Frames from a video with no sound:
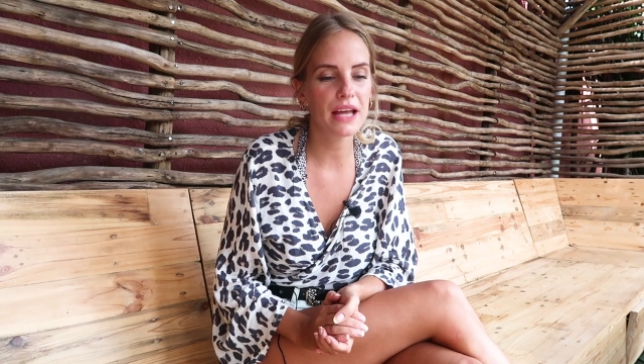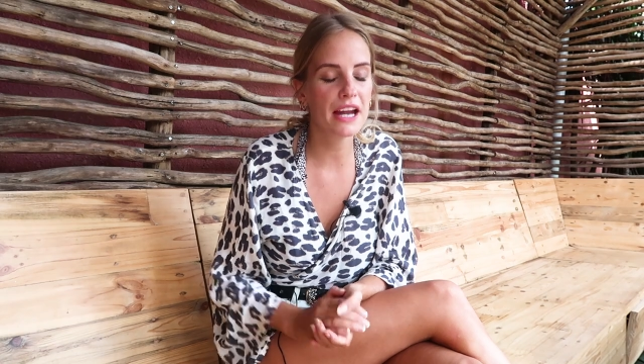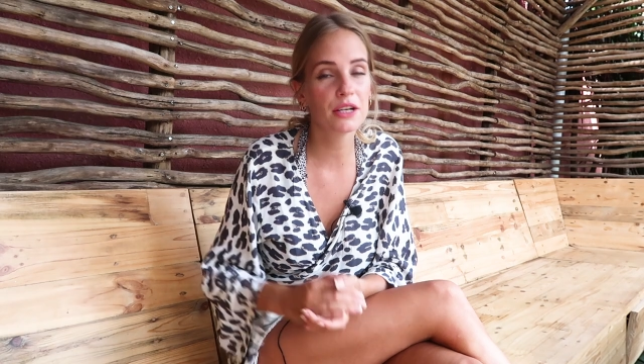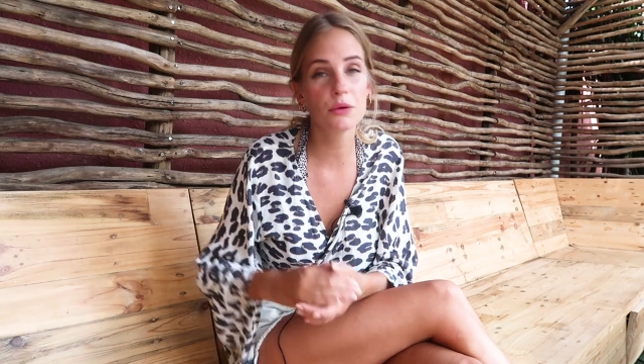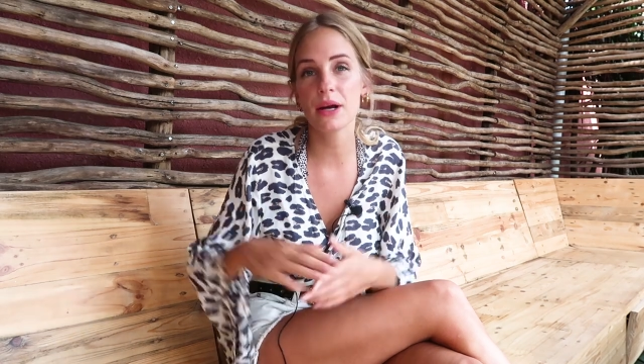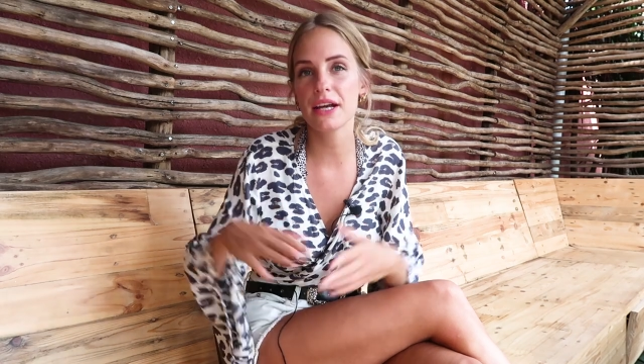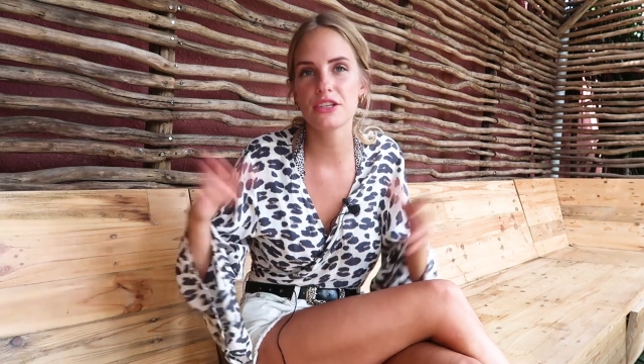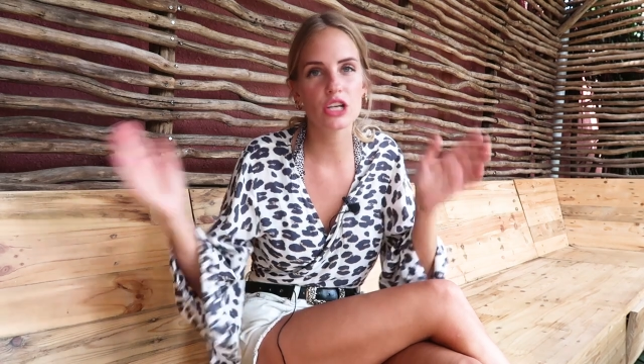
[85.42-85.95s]

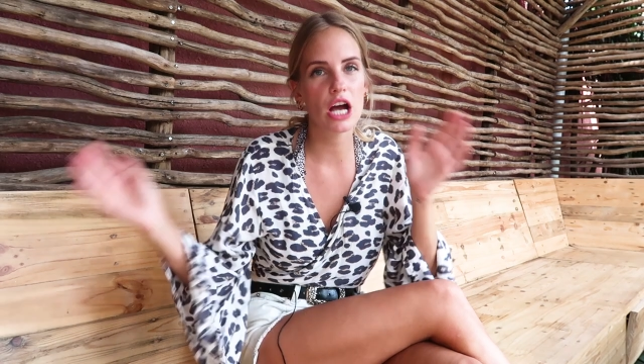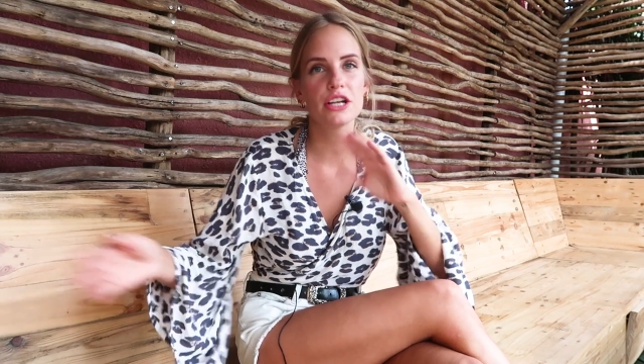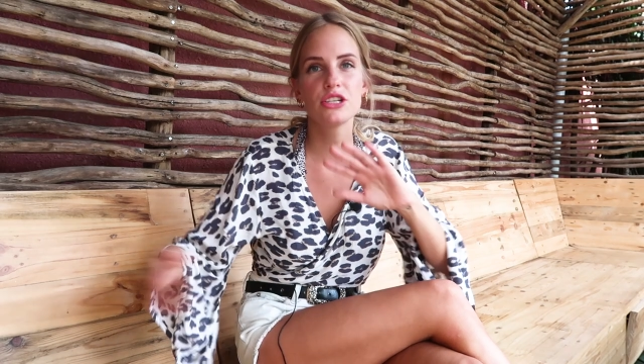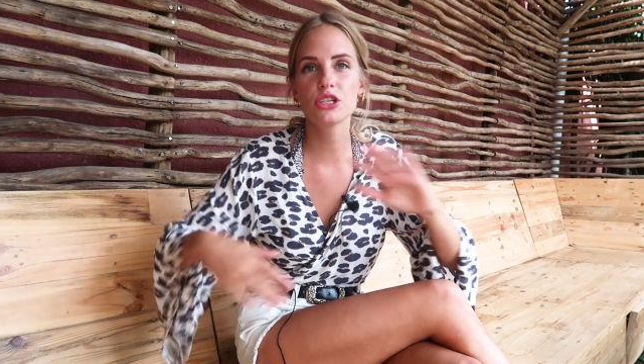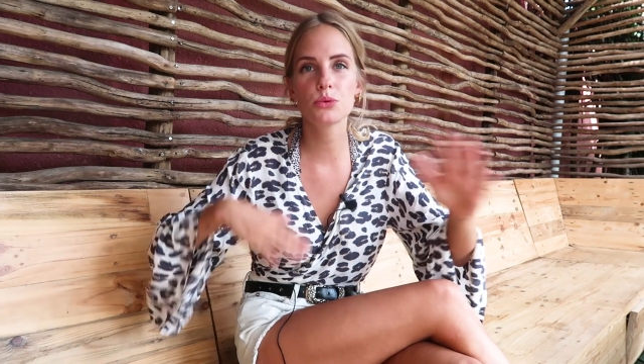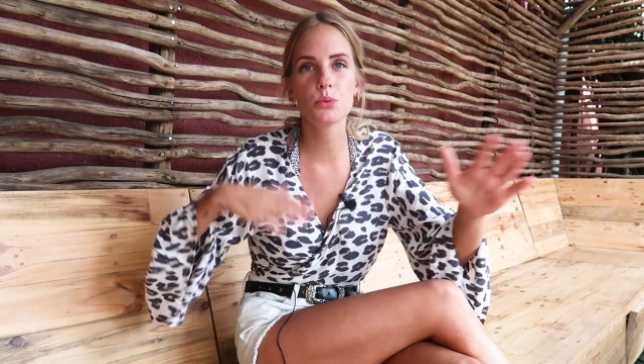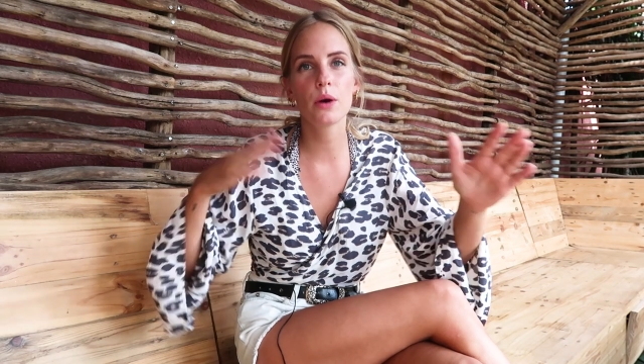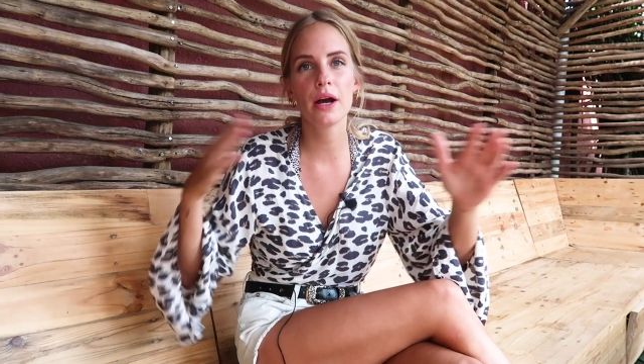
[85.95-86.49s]
anyway, so I
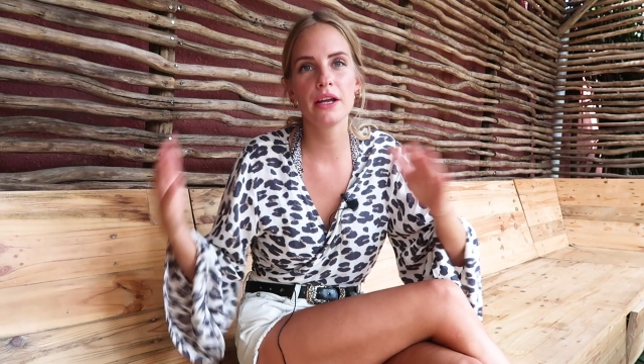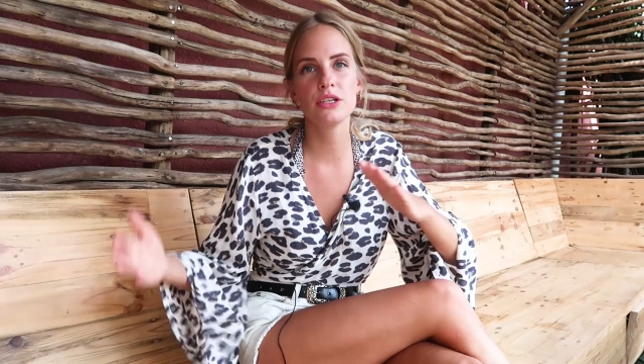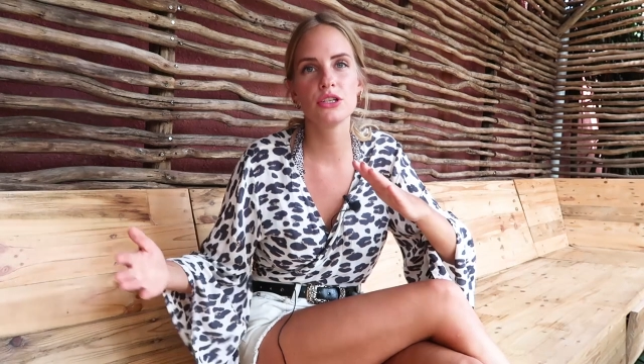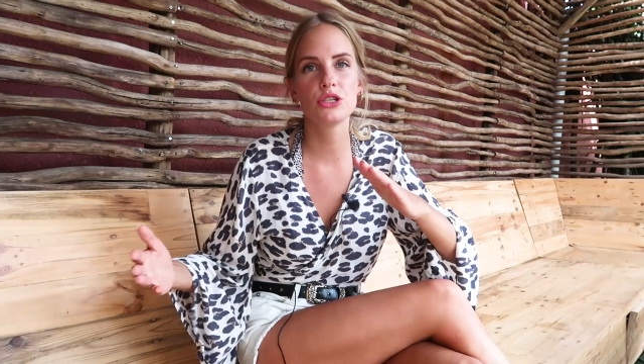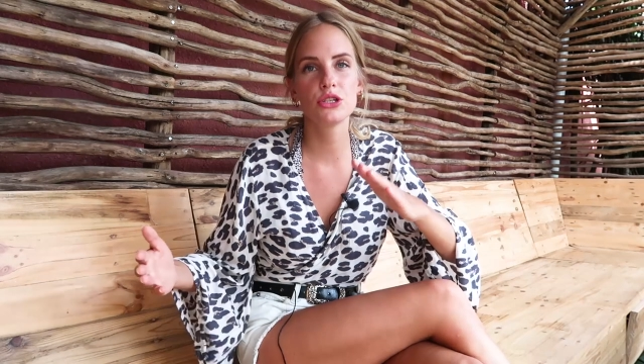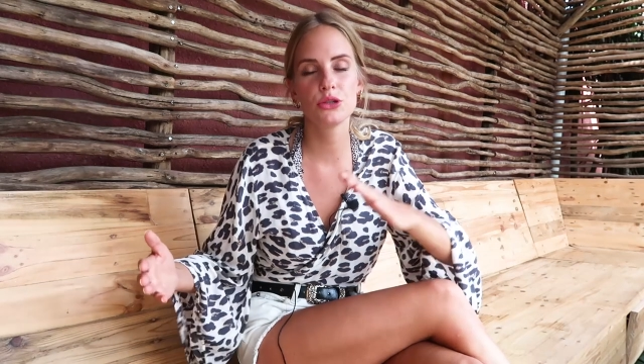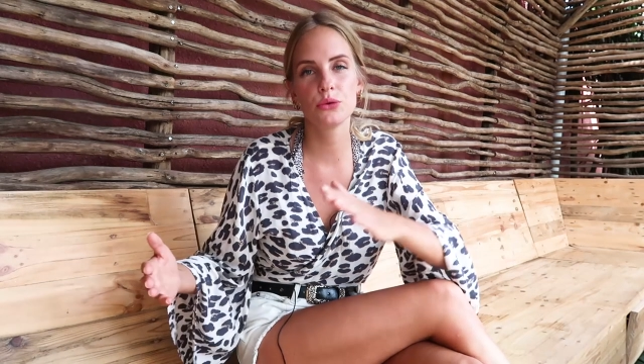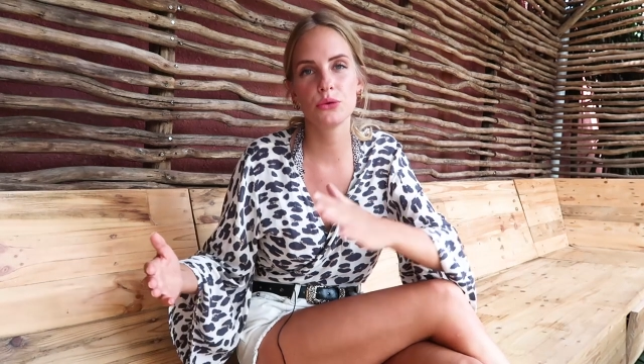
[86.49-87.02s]
just
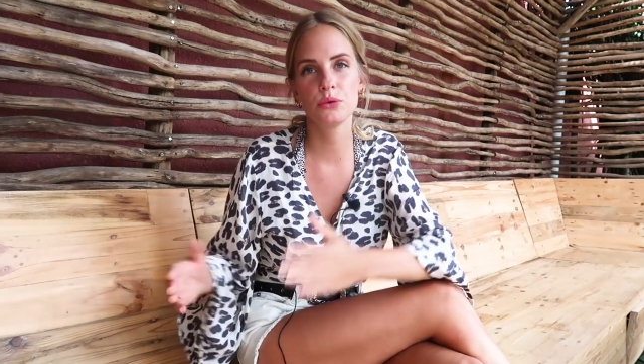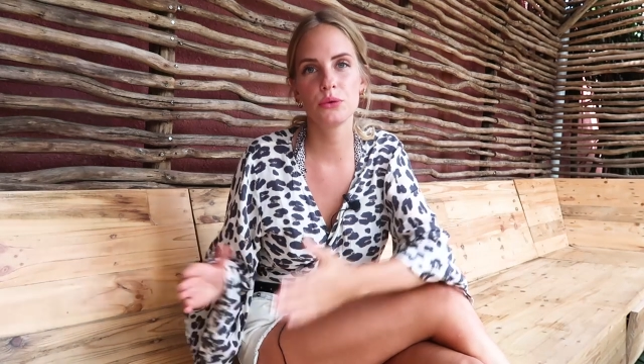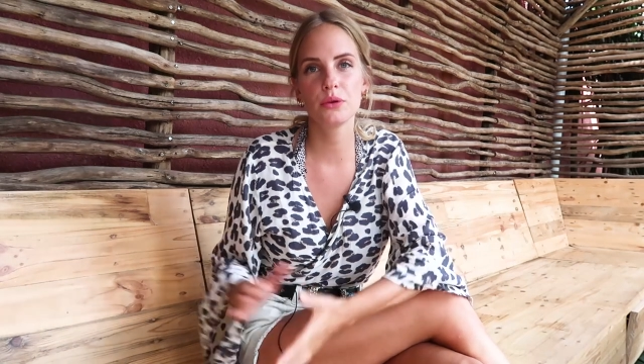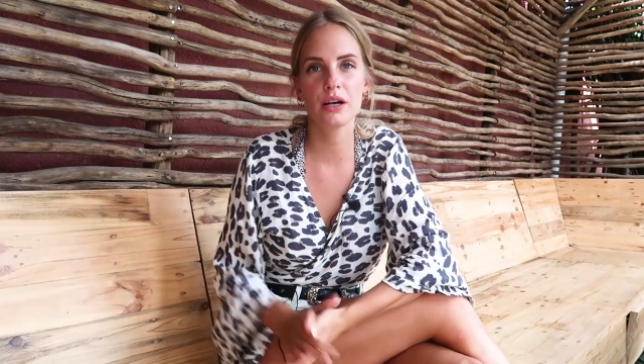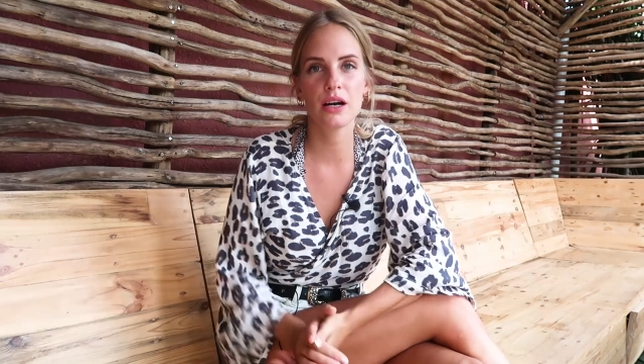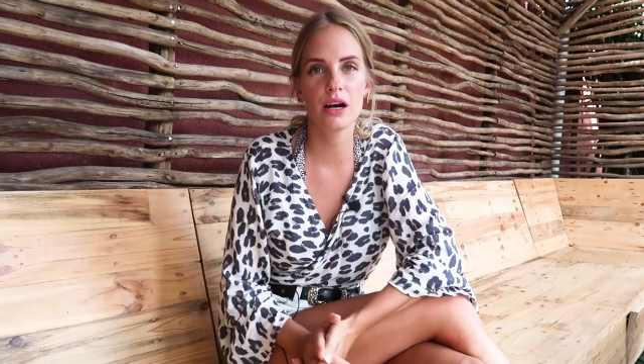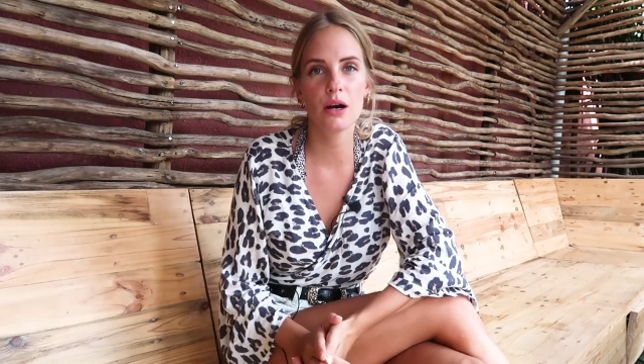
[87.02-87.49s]
went to